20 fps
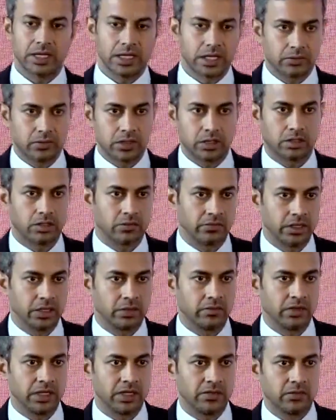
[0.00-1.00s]
As
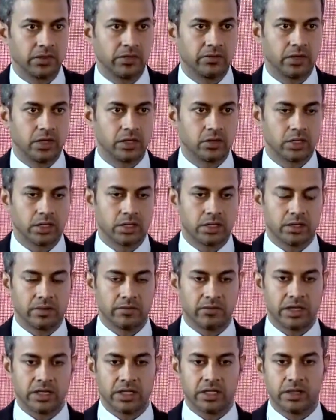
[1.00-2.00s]
we work on a
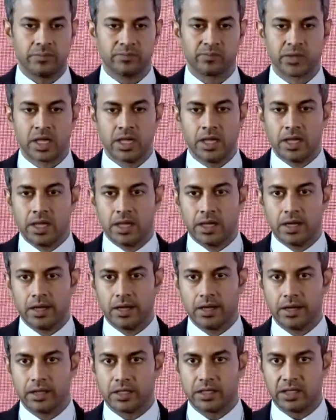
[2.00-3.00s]
very
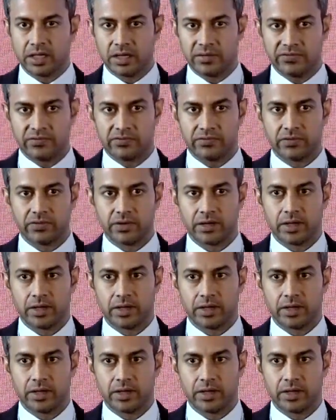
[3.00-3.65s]
tough